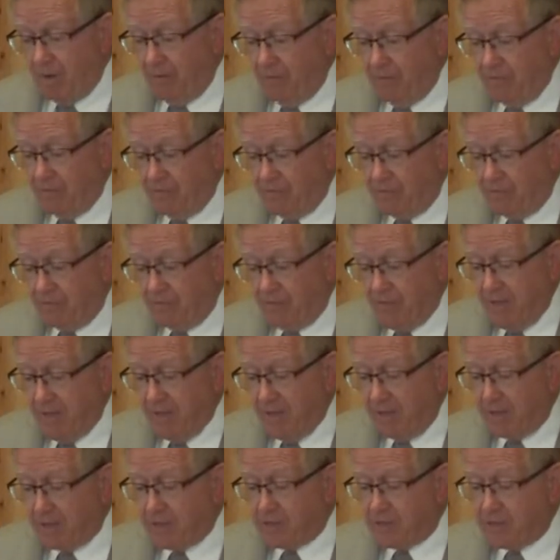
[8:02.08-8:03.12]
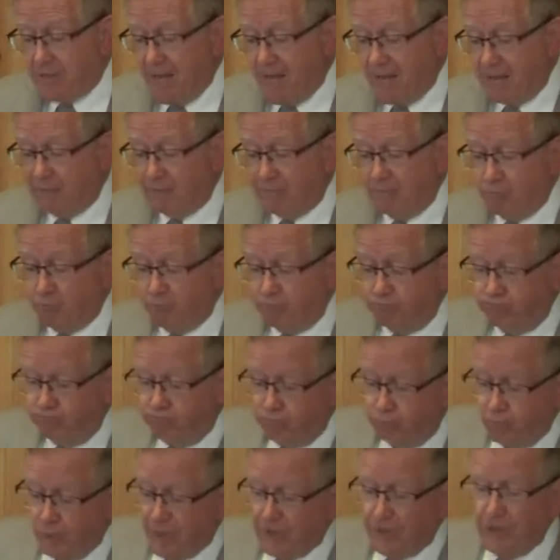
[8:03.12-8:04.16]
The things that
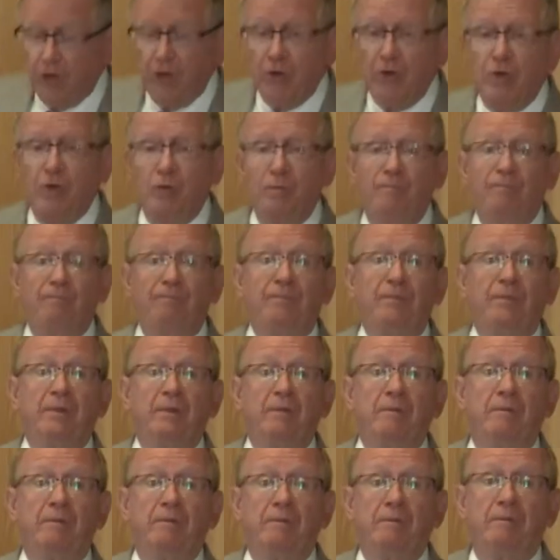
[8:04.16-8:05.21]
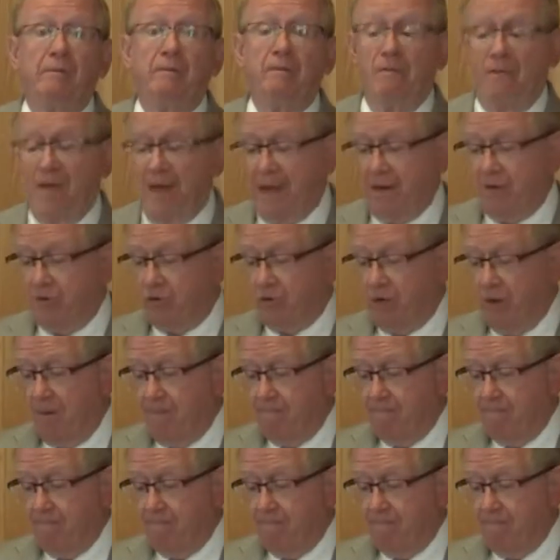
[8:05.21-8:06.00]
we do that